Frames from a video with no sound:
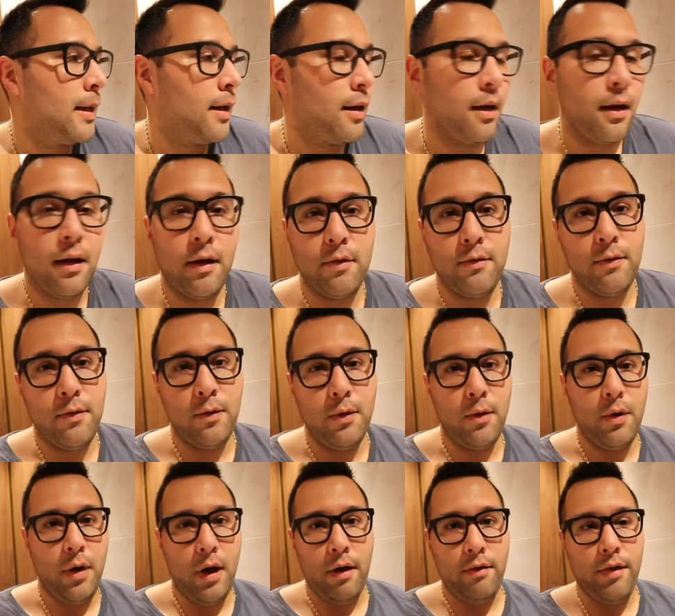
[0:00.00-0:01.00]
and um,
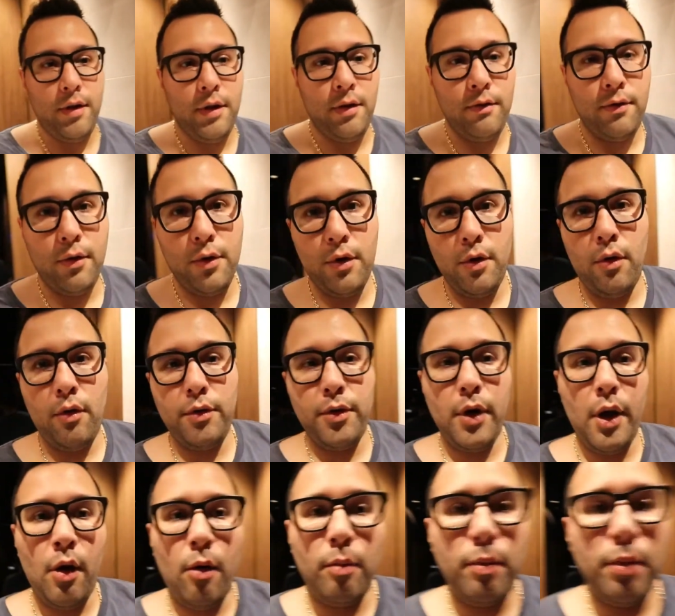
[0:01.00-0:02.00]
for everything for you all your help.